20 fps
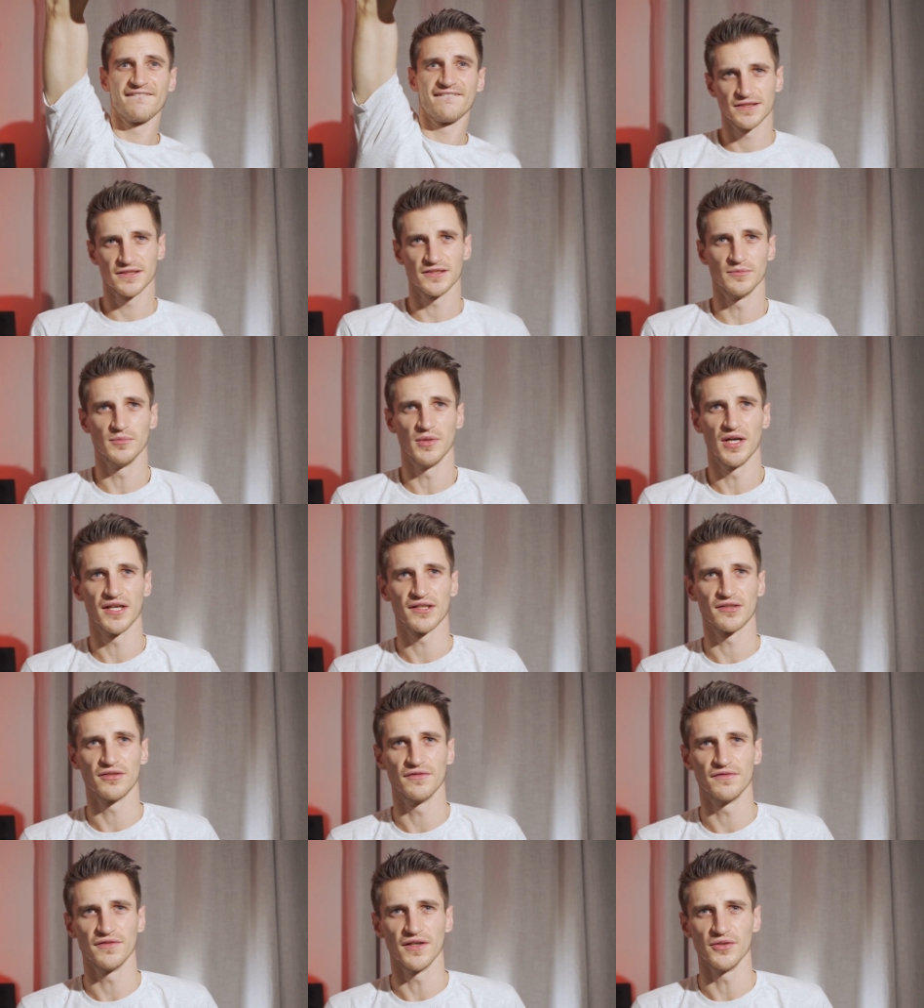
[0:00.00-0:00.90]
It's the
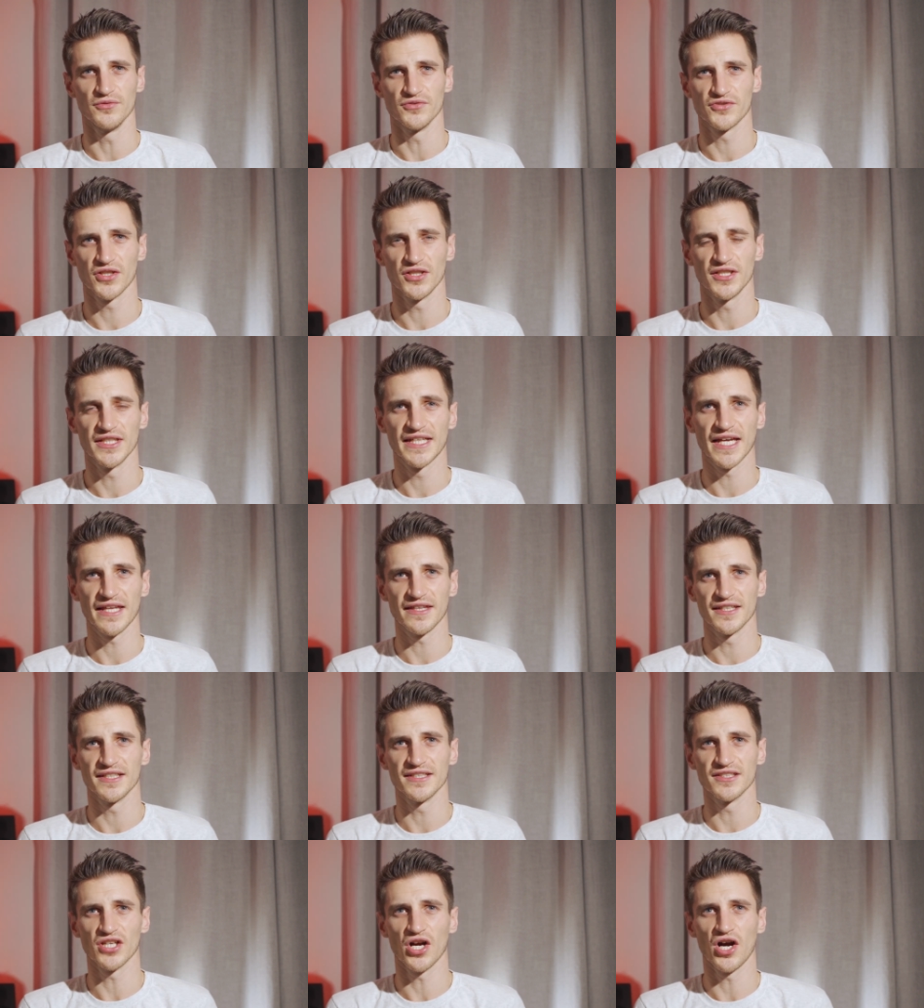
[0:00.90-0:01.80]
microphone. So you get
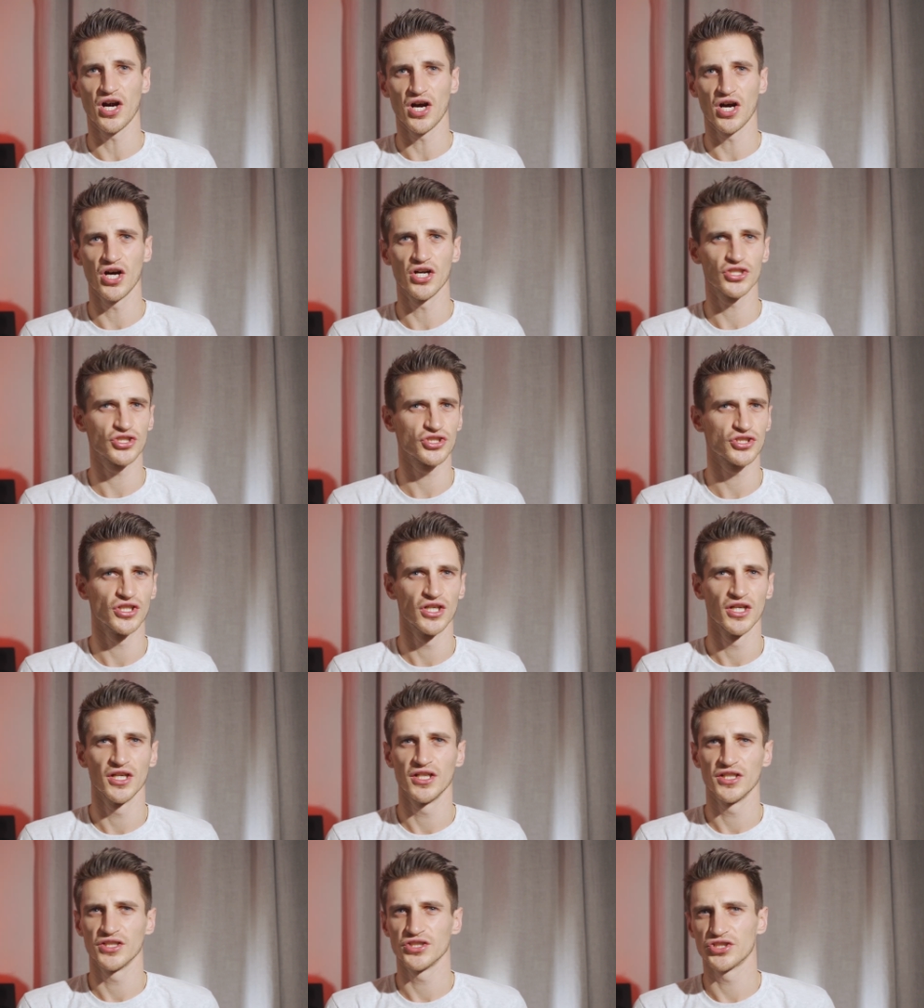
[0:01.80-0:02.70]
these harsh
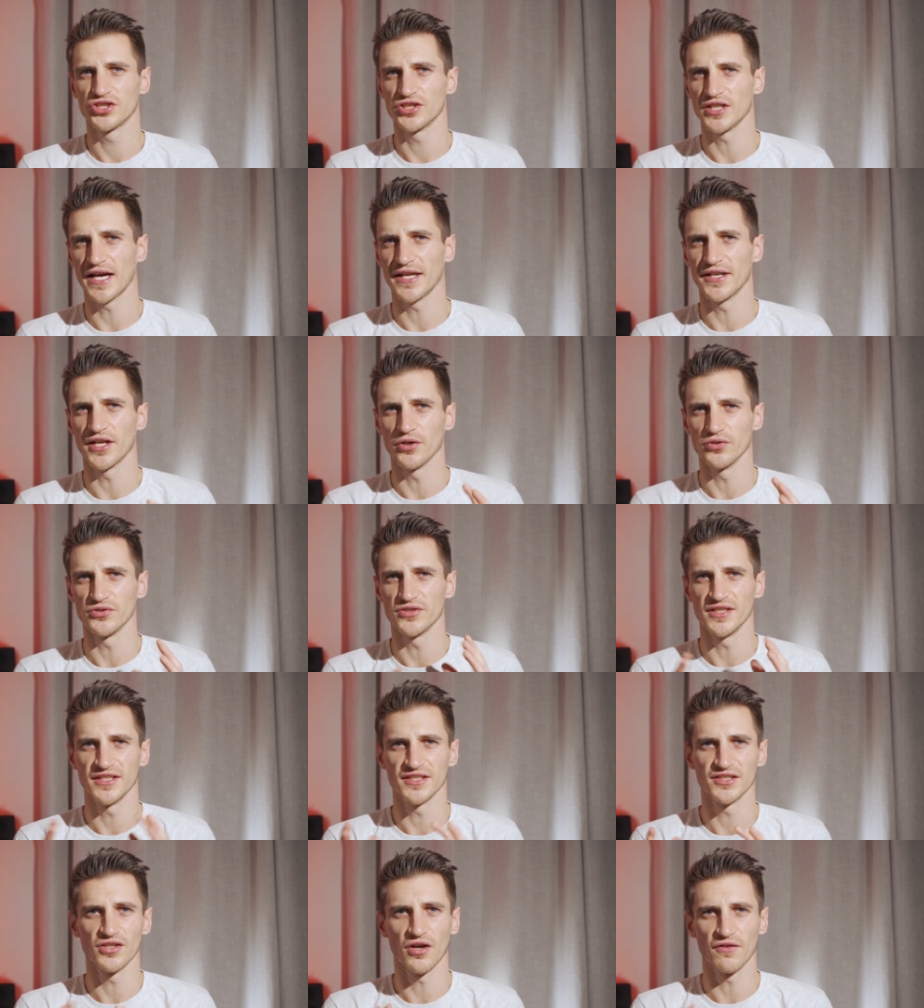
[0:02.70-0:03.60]
shadows
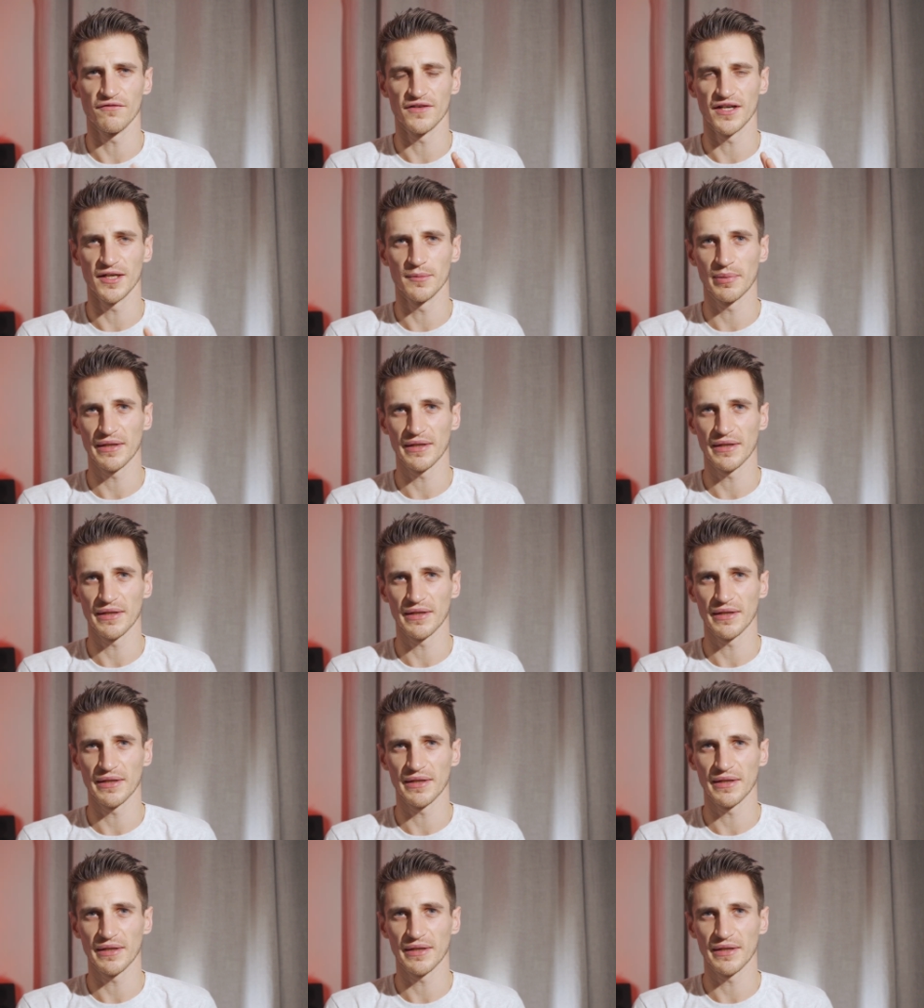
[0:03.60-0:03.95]
and it's not very